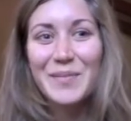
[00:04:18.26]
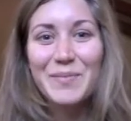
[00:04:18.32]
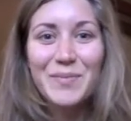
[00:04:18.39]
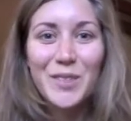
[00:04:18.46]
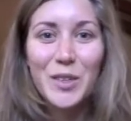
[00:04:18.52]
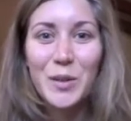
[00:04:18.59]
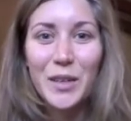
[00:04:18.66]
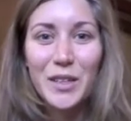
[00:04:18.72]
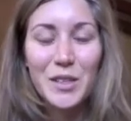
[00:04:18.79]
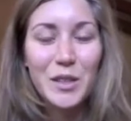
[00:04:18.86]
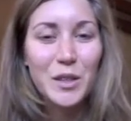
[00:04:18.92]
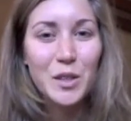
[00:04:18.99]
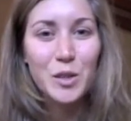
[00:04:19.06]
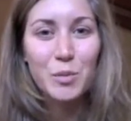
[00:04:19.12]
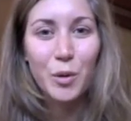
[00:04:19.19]
you get to
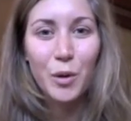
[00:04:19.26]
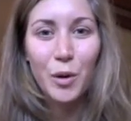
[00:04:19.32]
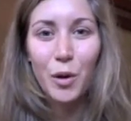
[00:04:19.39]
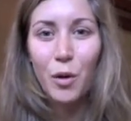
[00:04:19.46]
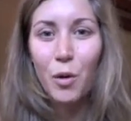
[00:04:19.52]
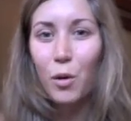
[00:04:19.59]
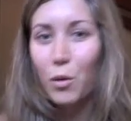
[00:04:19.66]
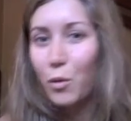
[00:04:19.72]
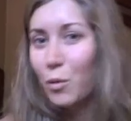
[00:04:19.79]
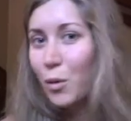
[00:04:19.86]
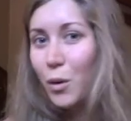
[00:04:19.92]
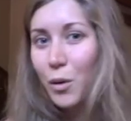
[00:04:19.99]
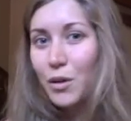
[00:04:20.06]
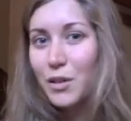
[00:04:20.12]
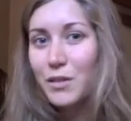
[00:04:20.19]
explore a whole
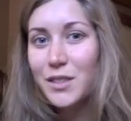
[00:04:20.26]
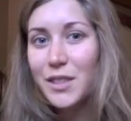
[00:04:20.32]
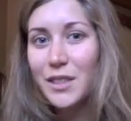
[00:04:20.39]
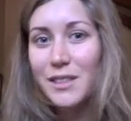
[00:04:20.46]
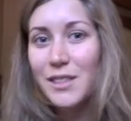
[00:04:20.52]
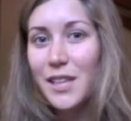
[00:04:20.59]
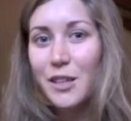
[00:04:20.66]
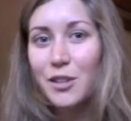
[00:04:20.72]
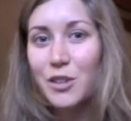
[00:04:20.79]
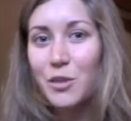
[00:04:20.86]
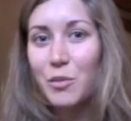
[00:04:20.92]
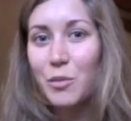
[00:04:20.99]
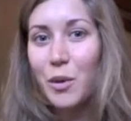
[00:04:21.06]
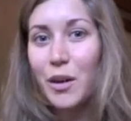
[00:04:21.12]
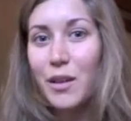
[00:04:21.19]
world of sensation
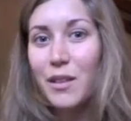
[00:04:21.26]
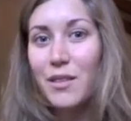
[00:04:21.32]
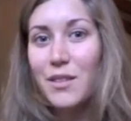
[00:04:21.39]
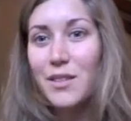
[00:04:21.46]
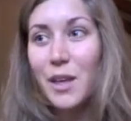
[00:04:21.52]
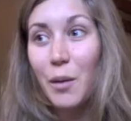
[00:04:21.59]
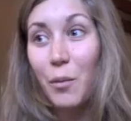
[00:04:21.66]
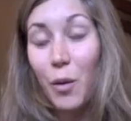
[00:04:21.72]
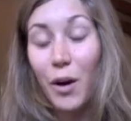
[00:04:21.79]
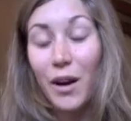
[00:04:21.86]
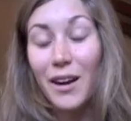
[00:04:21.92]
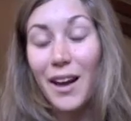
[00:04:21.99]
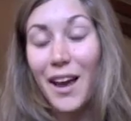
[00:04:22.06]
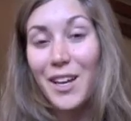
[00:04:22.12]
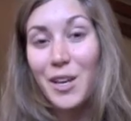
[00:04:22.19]
with
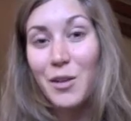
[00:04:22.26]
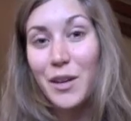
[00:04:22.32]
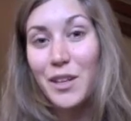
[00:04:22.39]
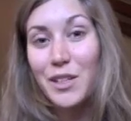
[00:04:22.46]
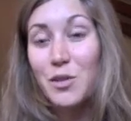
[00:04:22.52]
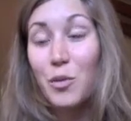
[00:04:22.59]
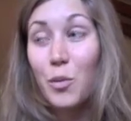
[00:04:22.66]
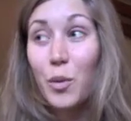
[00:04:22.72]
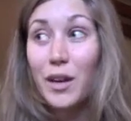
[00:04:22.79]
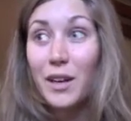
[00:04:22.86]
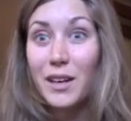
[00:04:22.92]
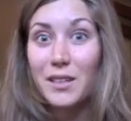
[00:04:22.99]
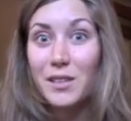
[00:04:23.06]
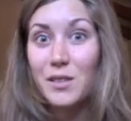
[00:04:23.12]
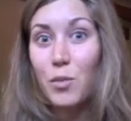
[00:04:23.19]
someone and you get to
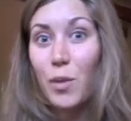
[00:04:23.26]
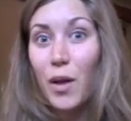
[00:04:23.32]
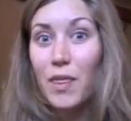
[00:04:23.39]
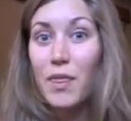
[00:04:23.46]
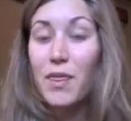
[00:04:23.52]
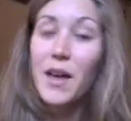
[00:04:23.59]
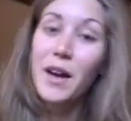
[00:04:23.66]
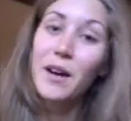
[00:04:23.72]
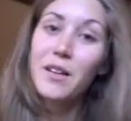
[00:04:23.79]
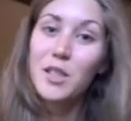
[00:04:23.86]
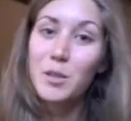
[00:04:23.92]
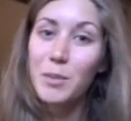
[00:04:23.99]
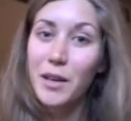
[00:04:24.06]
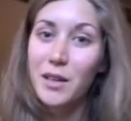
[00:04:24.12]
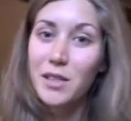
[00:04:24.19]
witness what their
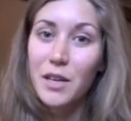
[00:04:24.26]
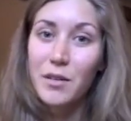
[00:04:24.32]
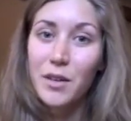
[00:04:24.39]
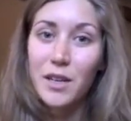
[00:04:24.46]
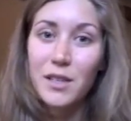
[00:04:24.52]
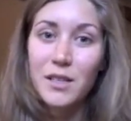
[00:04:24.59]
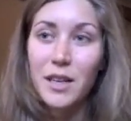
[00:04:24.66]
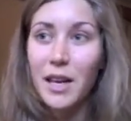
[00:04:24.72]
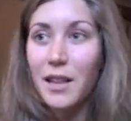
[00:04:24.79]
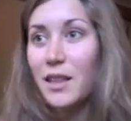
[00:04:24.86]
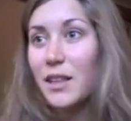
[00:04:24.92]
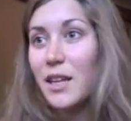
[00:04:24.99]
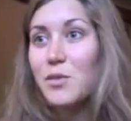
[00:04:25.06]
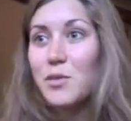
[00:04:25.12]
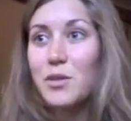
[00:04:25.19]
experience of it is. And I think
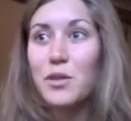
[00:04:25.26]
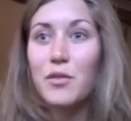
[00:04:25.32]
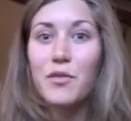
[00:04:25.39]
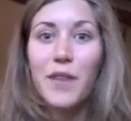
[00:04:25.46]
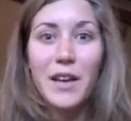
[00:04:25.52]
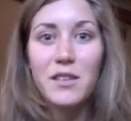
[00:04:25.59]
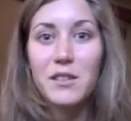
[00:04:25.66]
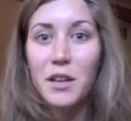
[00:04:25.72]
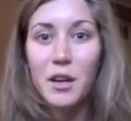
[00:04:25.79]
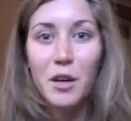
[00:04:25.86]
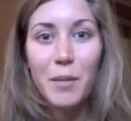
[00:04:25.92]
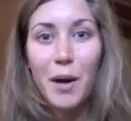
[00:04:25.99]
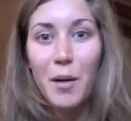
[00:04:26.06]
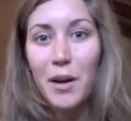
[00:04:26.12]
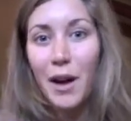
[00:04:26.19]
that's what's so fascinating
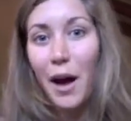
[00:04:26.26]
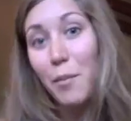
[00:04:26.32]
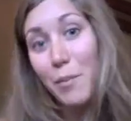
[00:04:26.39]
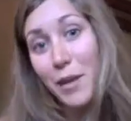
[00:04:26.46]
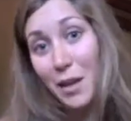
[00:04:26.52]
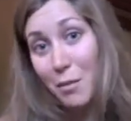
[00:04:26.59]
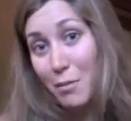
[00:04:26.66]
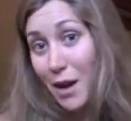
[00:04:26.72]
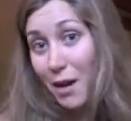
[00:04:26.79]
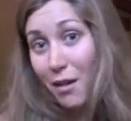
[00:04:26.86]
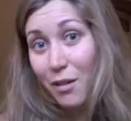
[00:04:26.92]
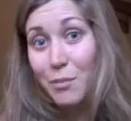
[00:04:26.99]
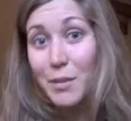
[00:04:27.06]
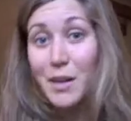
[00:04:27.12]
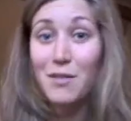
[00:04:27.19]
about not being male
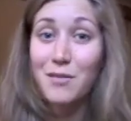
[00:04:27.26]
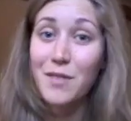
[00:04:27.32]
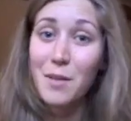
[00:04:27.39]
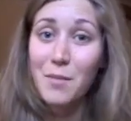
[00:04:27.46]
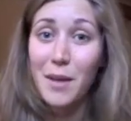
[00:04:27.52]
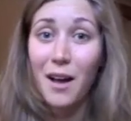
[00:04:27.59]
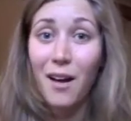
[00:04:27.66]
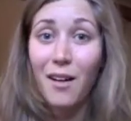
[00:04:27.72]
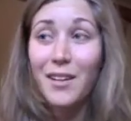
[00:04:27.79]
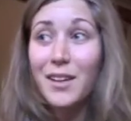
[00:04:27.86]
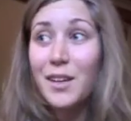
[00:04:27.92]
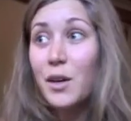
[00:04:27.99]
and being female